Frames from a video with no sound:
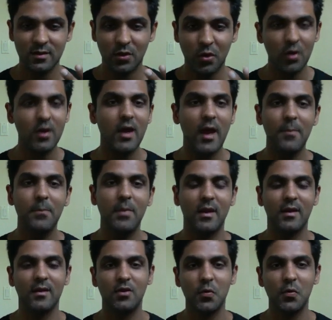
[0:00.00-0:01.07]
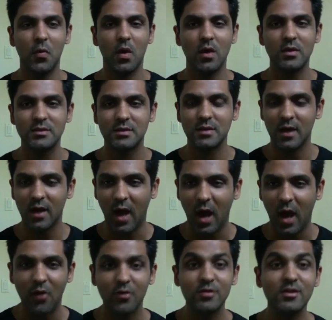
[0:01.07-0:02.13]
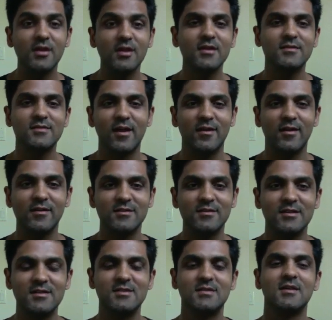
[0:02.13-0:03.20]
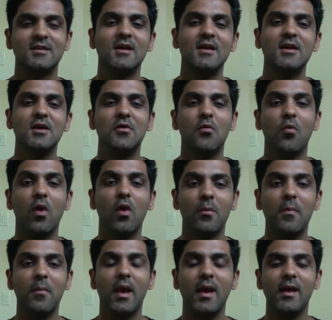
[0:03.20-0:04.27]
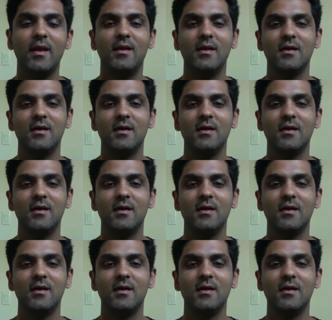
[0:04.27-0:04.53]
good epic to watch how the strategies were made